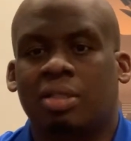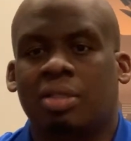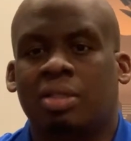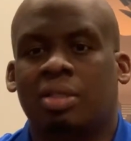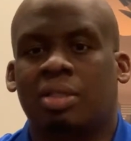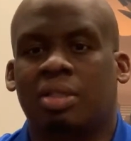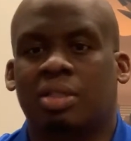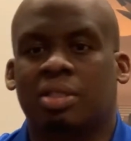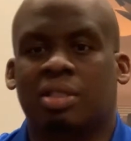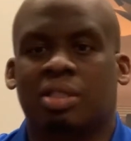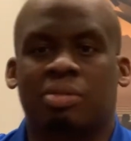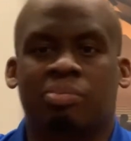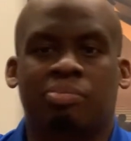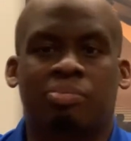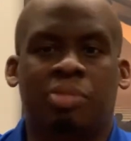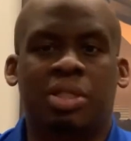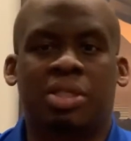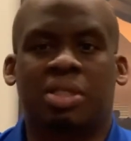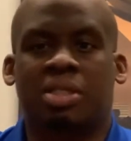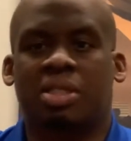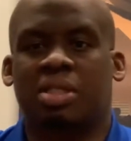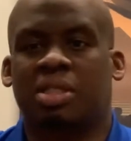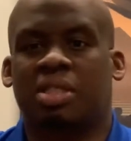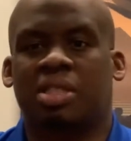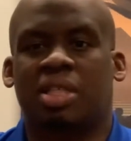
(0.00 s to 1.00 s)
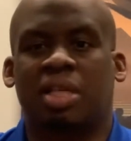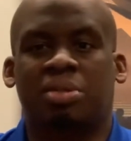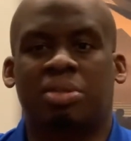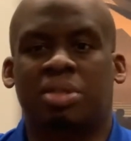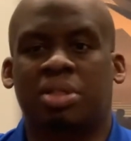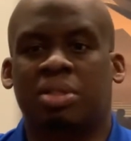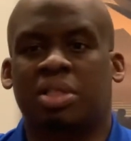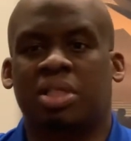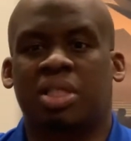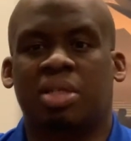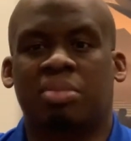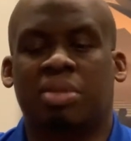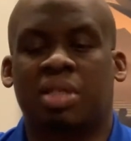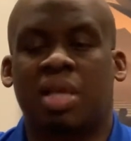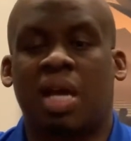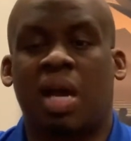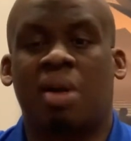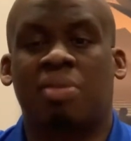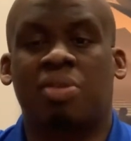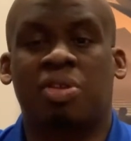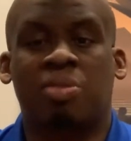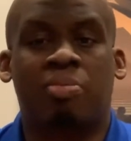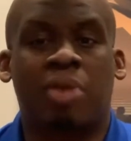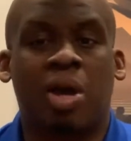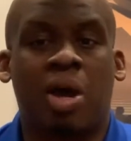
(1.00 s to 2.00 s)
there's a misconception
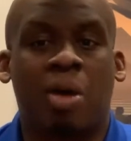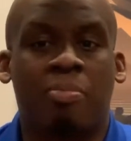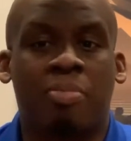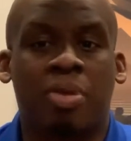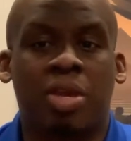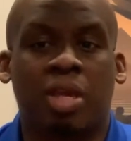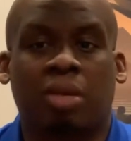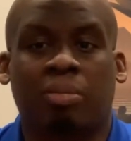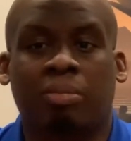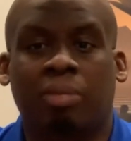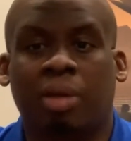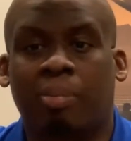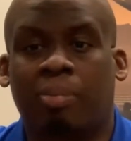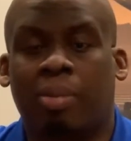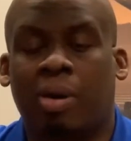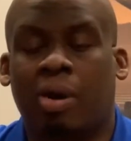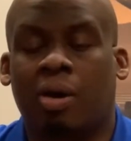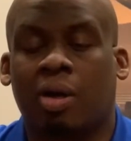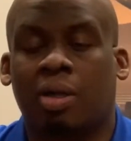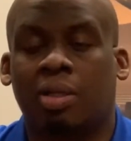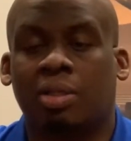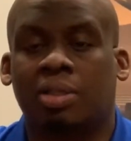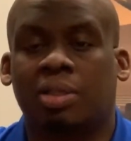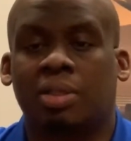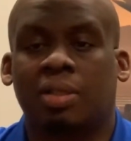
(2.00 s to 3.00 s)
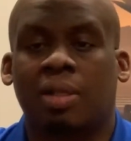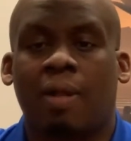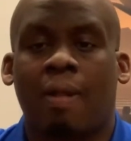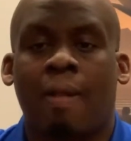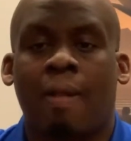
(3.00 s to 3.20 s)
sometimes about PMA parts.